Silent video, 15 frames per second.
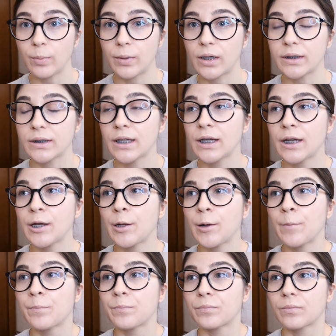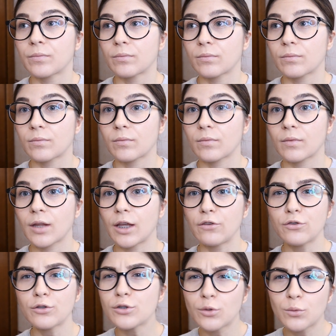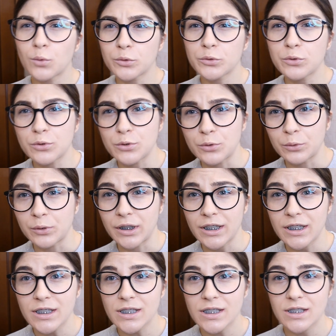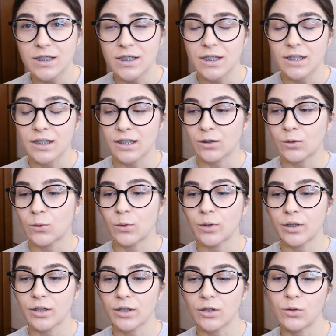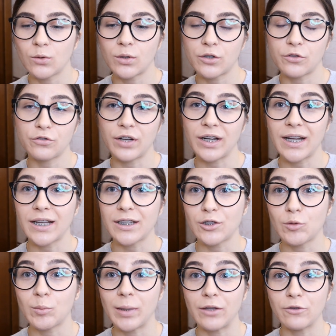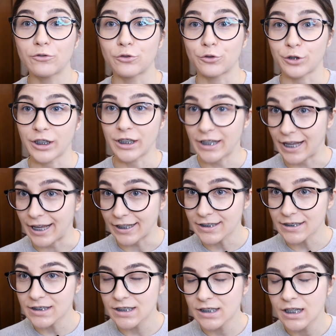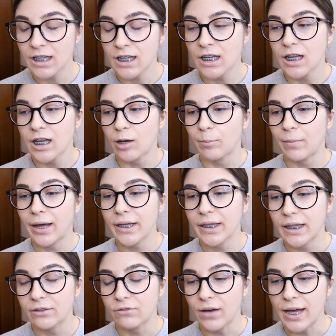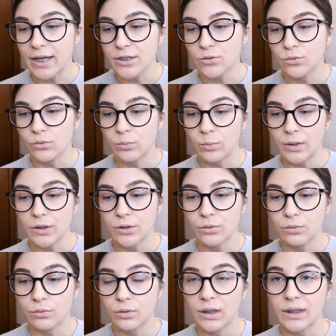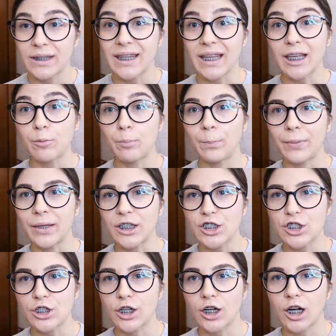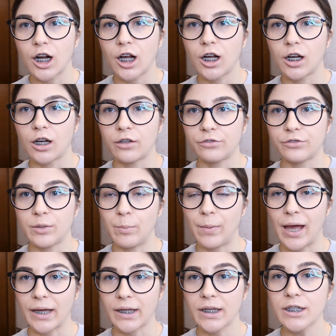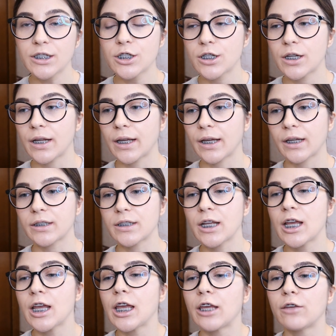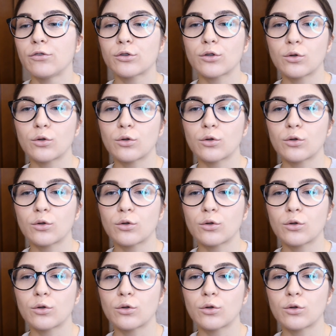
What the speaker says: But if you don't want to do this, or you are afraid that you may forget, my advice would be to take a picture of the package, and if your